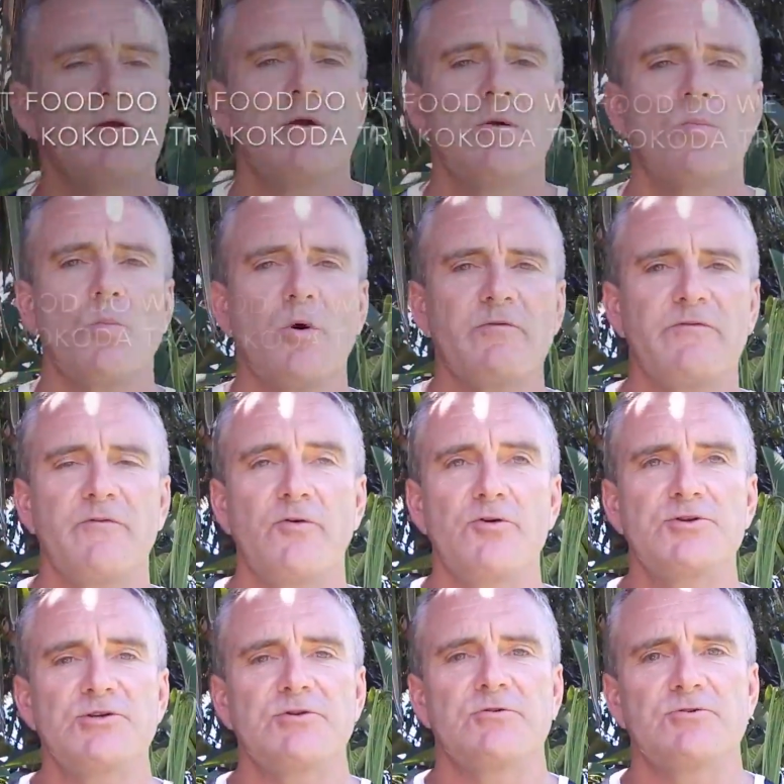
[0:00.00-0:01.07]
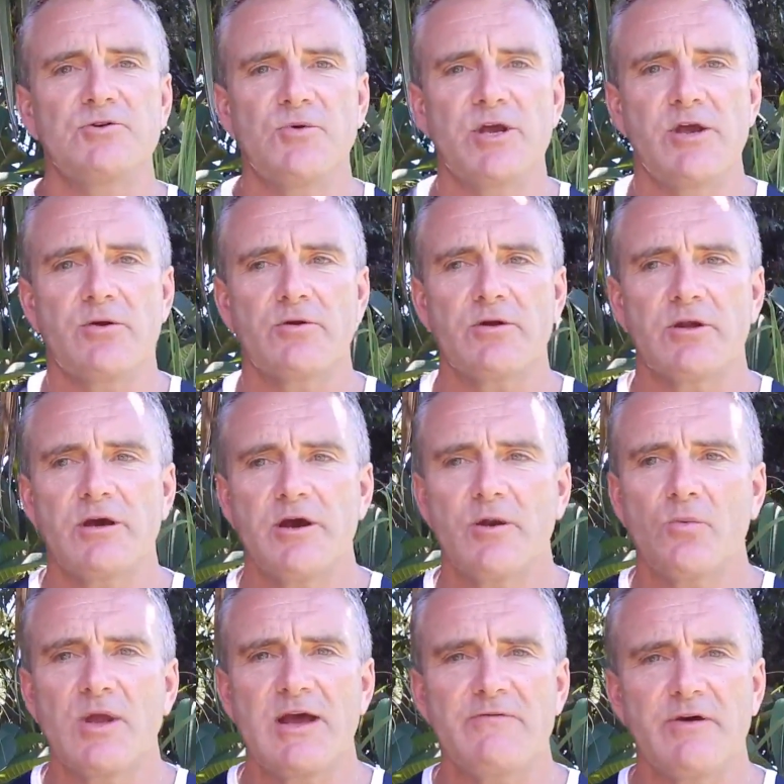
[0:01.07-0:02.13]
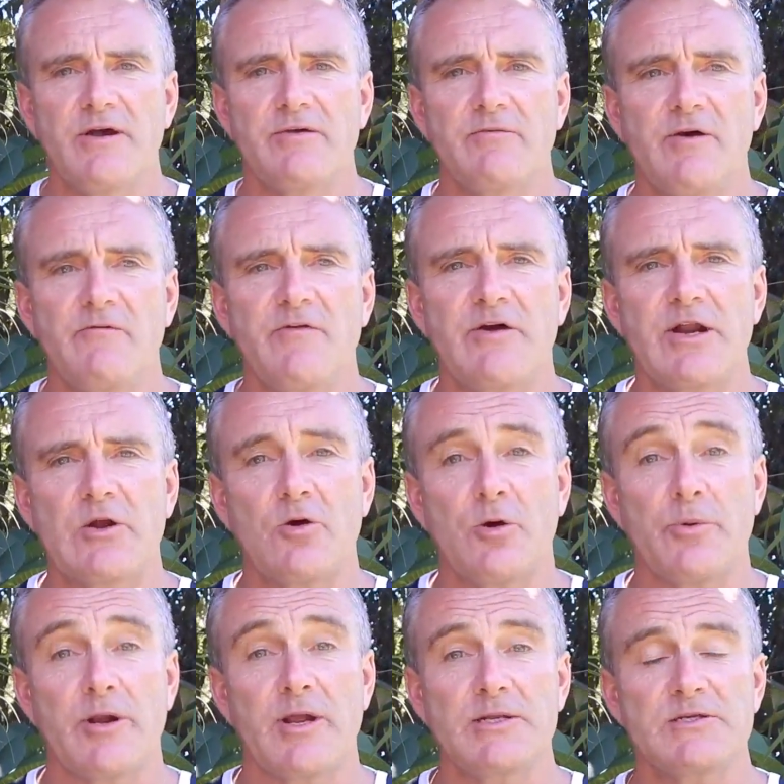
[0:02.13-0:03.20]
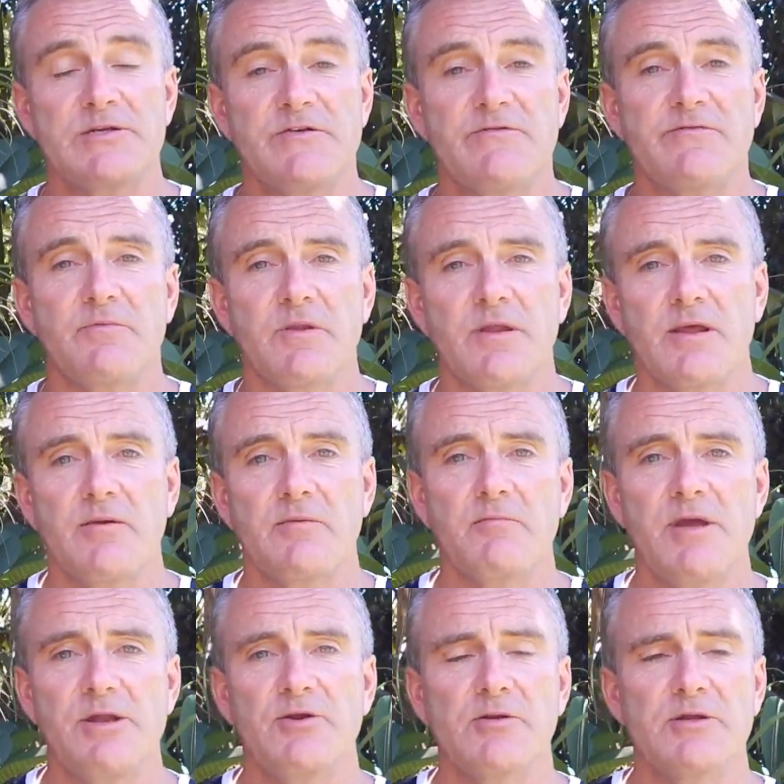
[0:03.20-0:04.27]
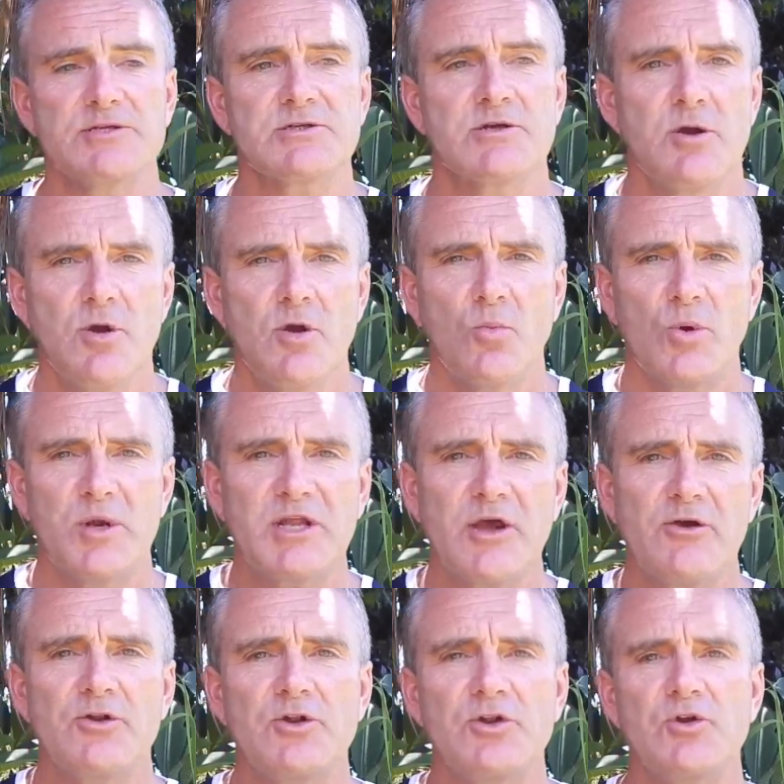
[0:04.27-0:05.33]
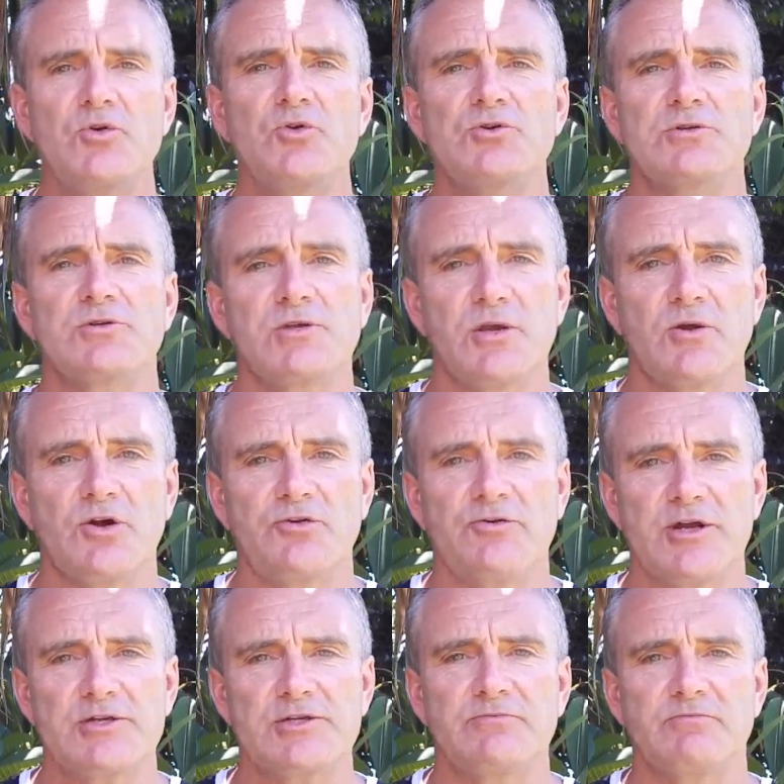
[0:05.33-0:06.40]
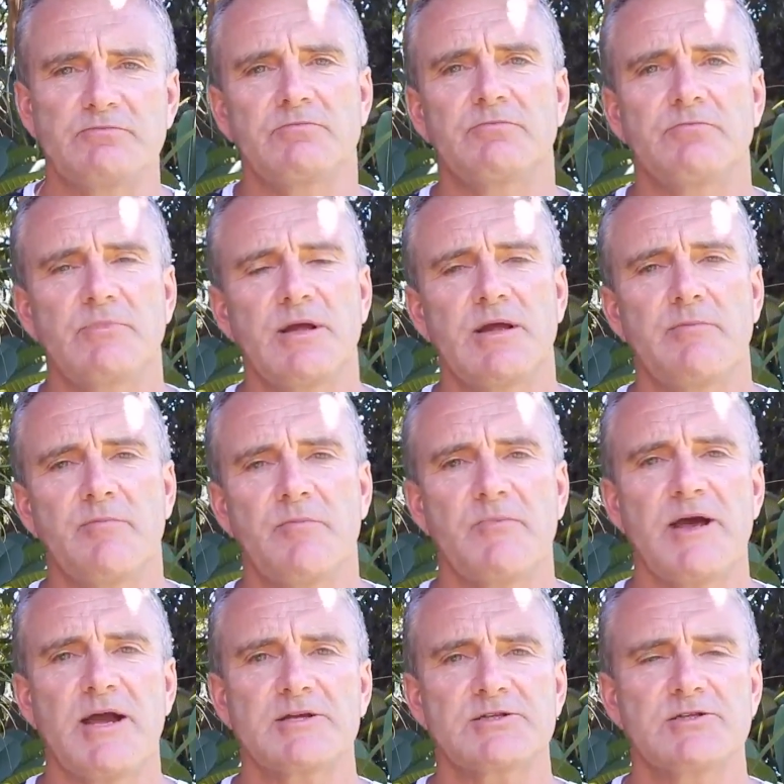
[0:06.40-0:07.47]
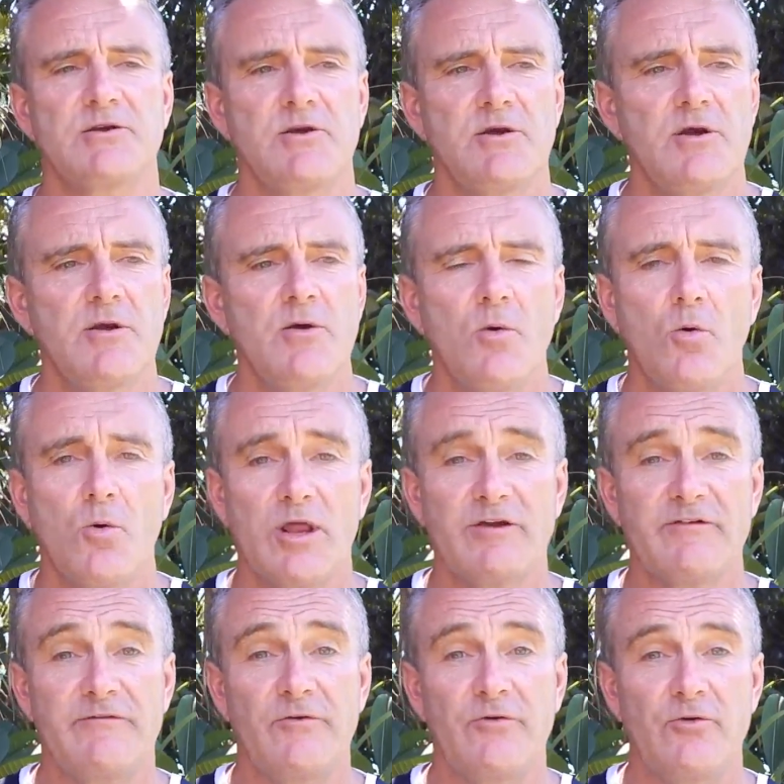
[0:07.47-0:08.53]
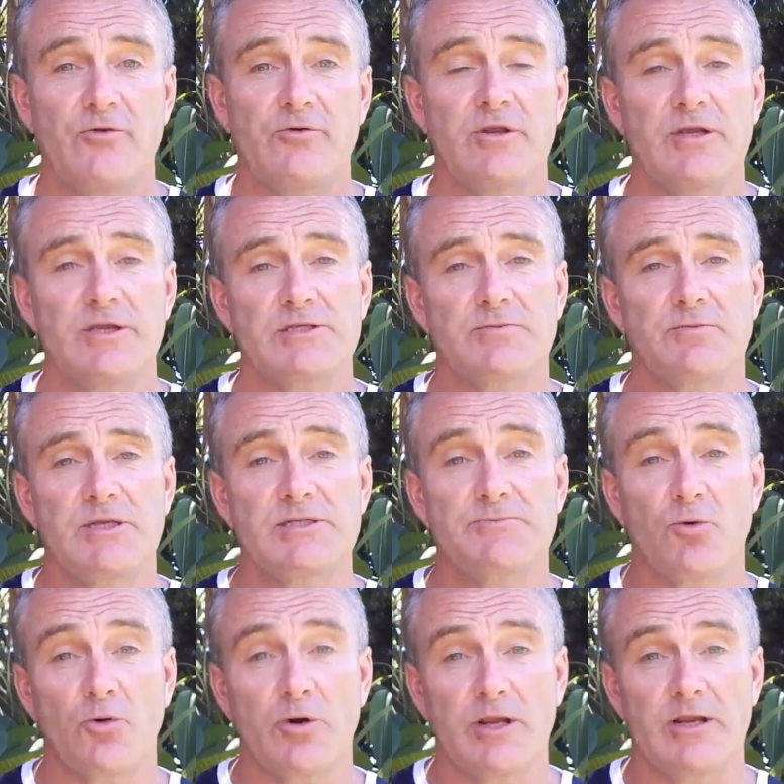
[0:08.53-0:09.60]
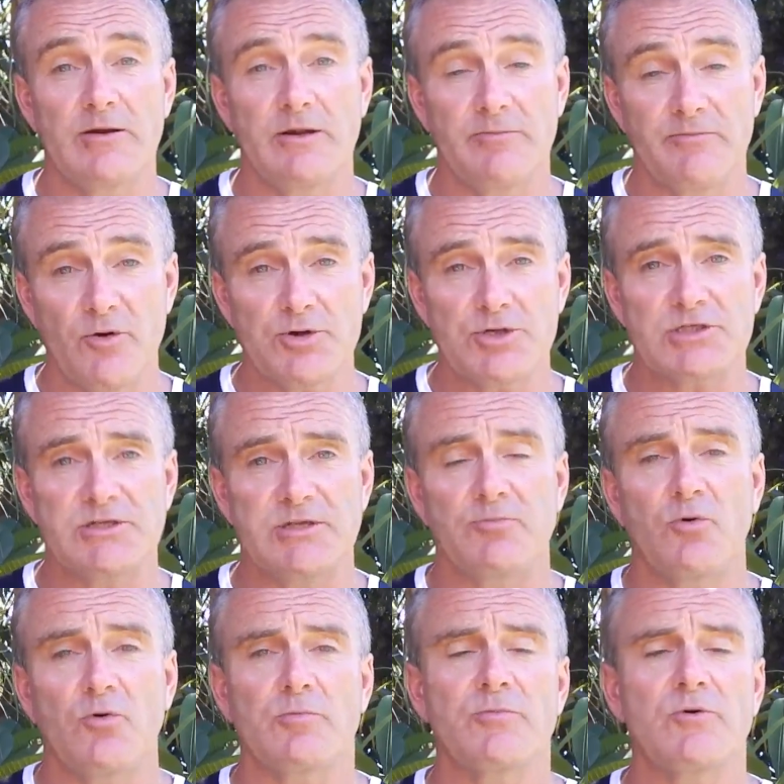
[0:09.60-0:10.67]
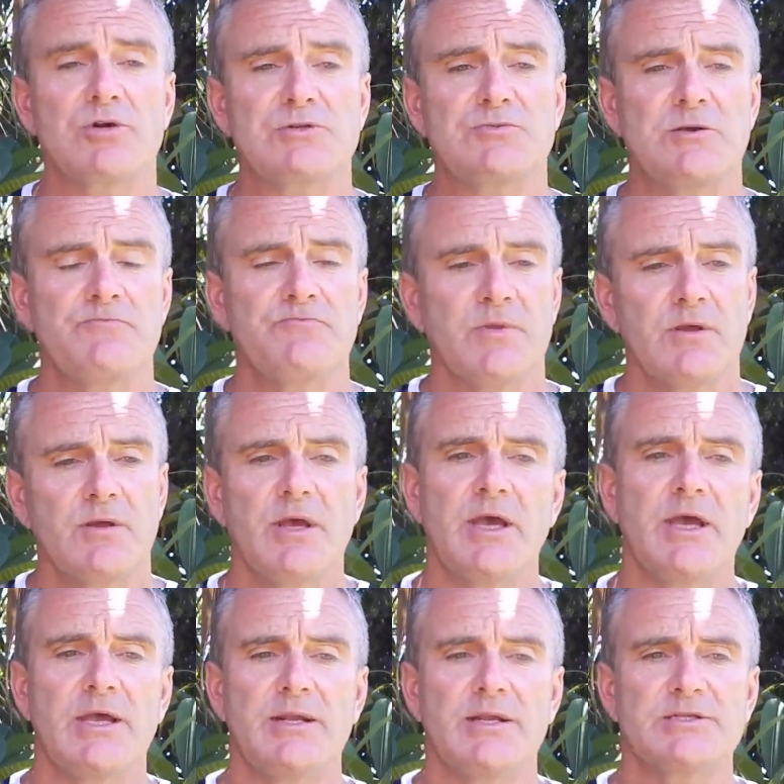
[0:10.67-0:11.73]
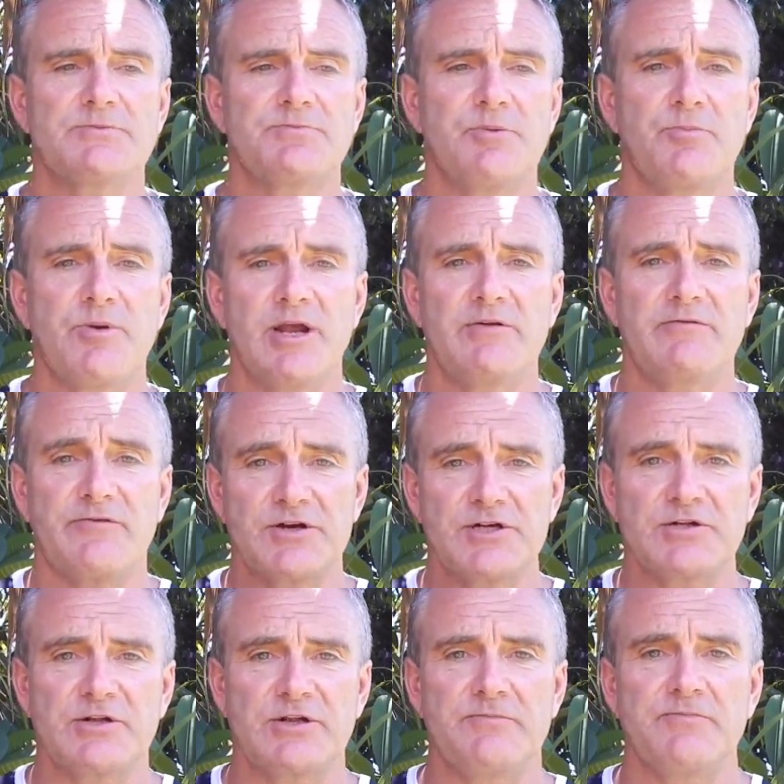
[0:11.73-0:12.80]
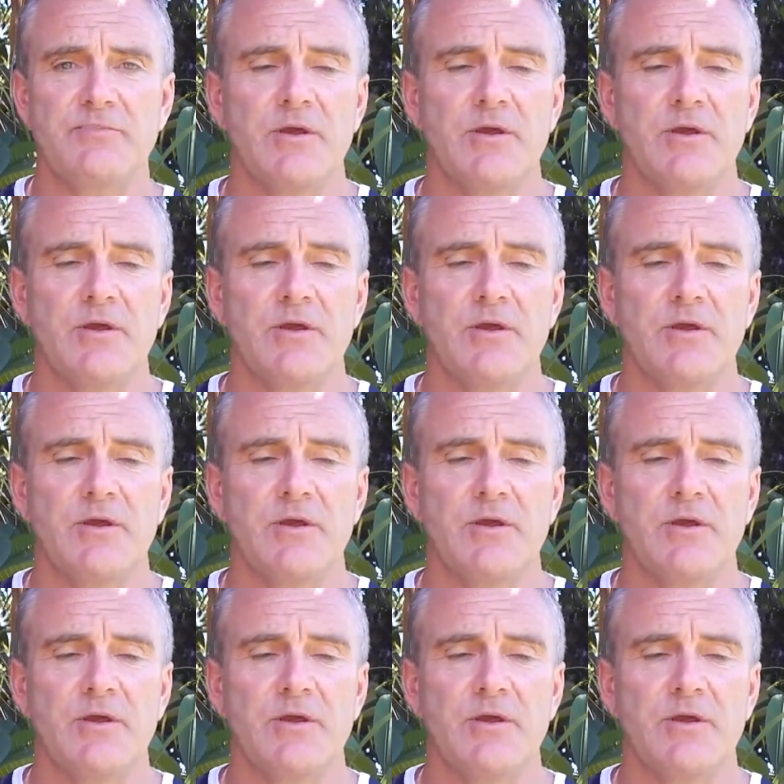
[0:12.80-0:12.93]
What food do we eat on Kokoda? We have a very comprehensive menu list. We don't use dehydration packs. All our food is brought in and purchased in Port Moresby, and it's prepared freshly